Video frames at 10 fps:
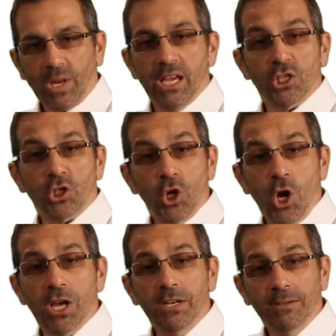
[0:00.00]
It
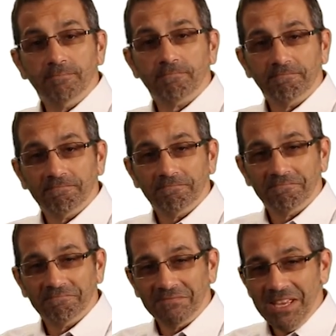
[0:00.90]
should.
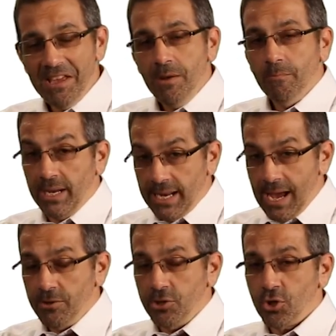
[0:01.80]
By
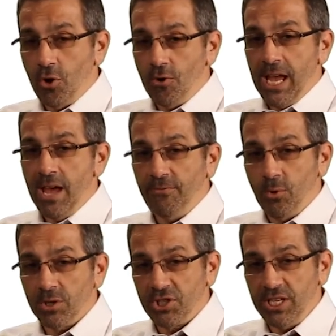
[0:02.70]
now, you should already have
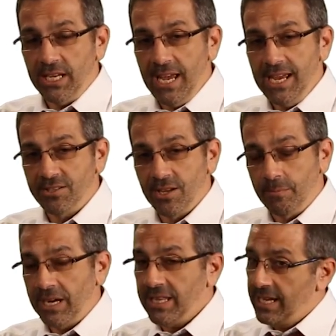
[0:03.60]
4 CNAs
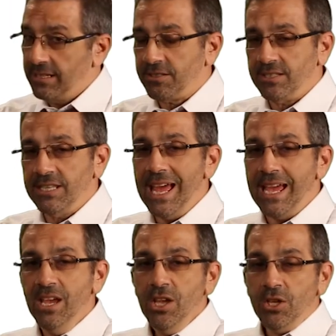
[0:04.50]
done, and by the end of
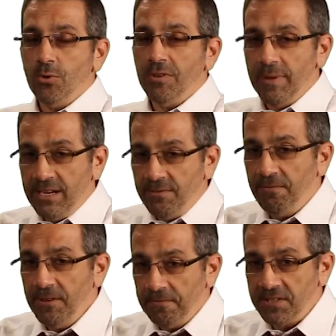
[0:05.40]
today, you'll have made
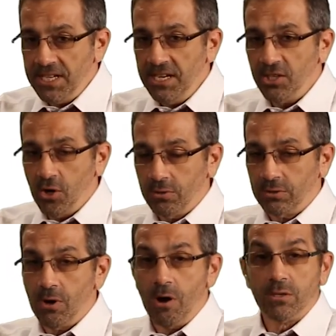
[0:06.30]
15
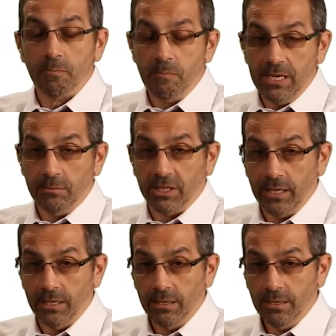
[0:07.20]
cold calls minimally.